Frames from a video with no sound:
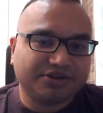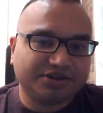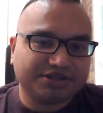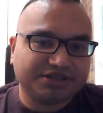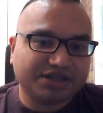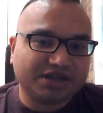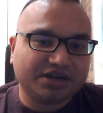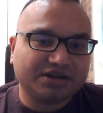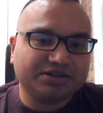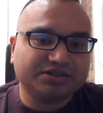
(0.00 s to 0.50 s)

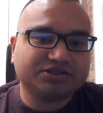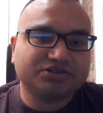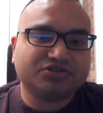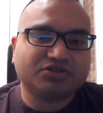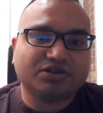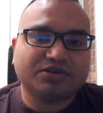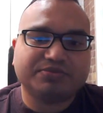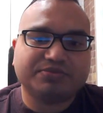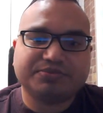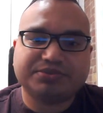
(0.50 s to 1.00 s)
Donald
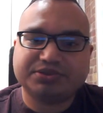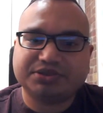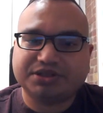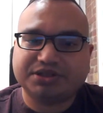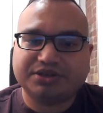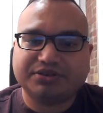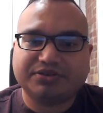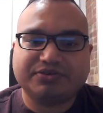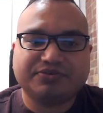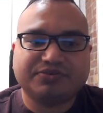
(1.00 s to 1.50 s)
Trump,
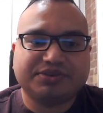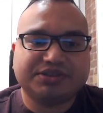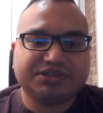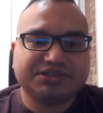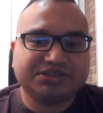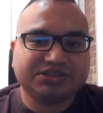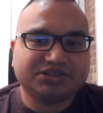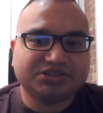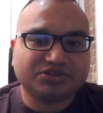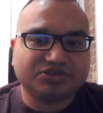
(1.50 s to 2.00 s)
he's
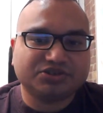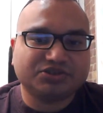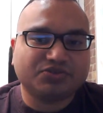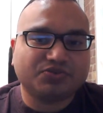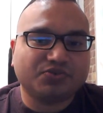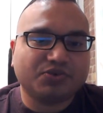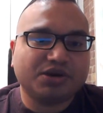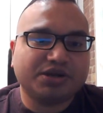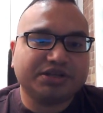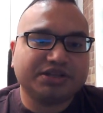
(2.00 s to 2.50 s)
a social
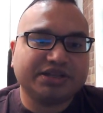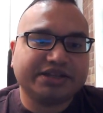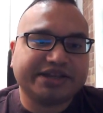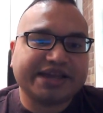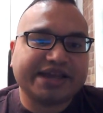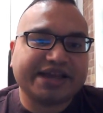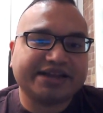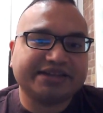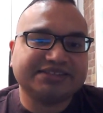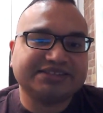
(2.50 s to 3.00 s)
one. Like,
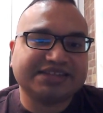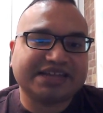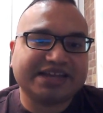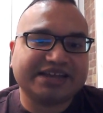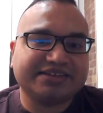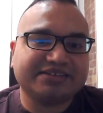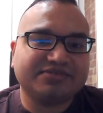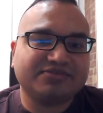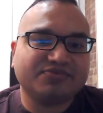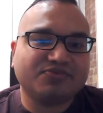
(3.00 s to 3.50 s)

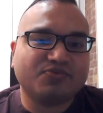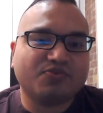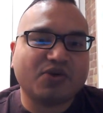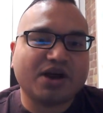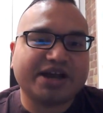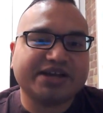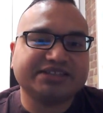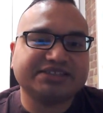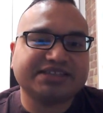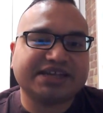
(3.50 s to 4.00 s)

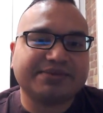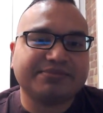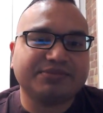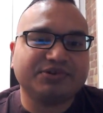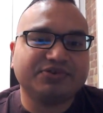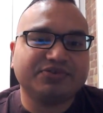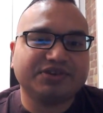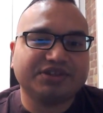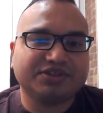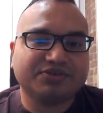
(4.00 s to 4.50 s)
why is that
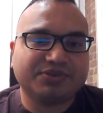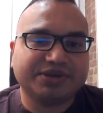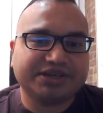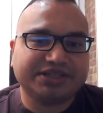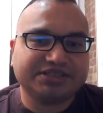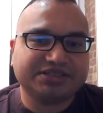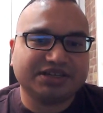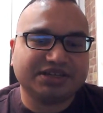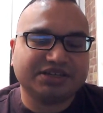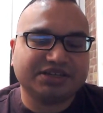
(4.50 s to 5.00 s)
moving the way
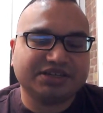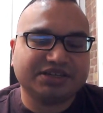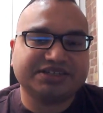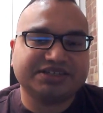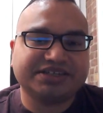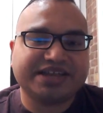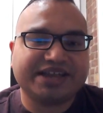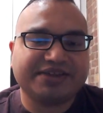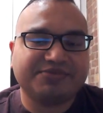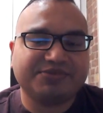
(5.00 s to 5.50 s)
it does? And
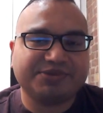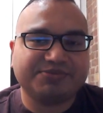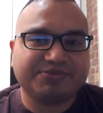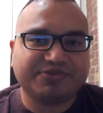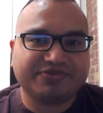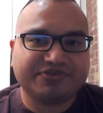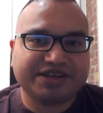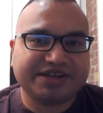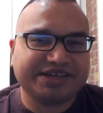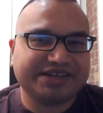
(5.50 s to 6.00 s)
can we
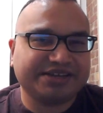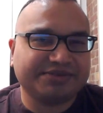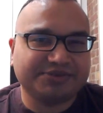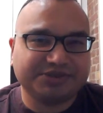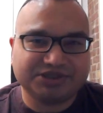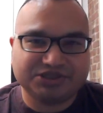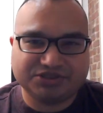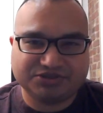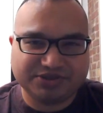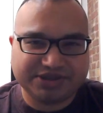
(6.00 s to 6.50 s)
prevent it? Can we
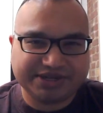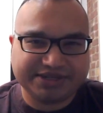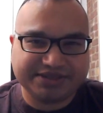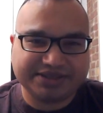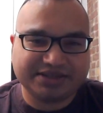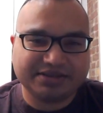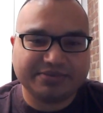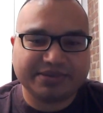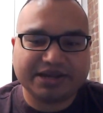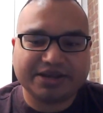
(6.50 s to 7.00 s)
do
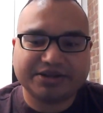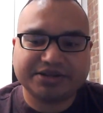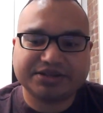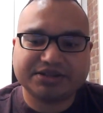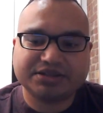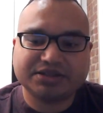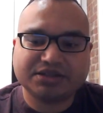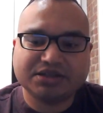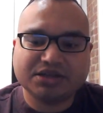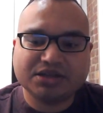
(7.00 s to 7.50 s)
anything about it?
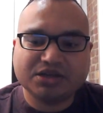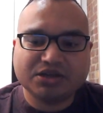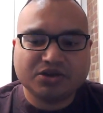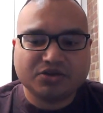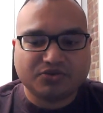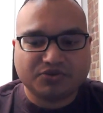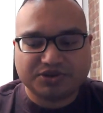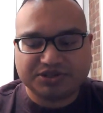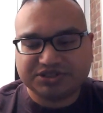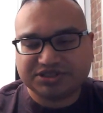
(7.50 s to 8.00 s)

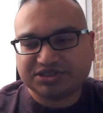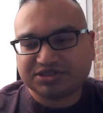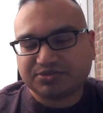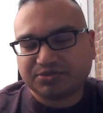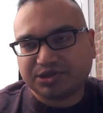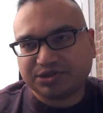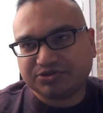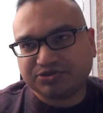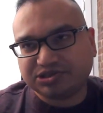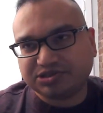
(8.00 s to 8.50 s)
whereas
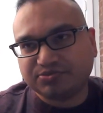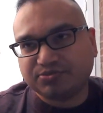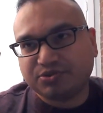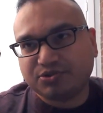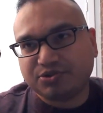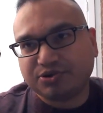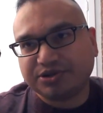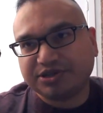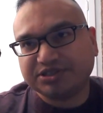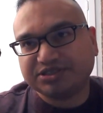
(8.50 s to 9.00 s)
someone who's
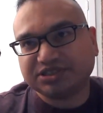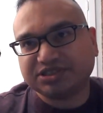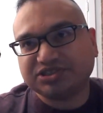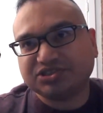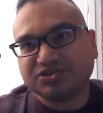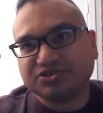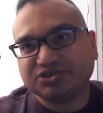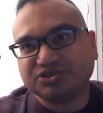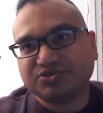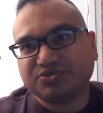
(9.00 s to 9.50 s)
born as a
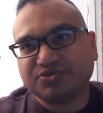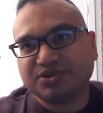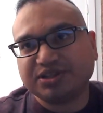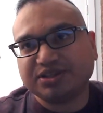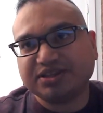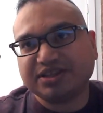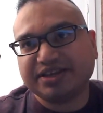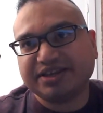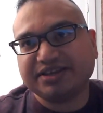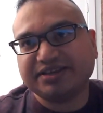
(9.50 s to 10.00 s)
social one,
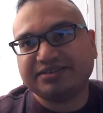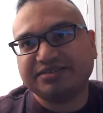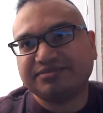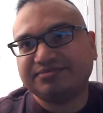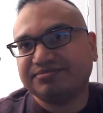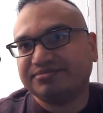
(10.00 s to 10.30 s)
like,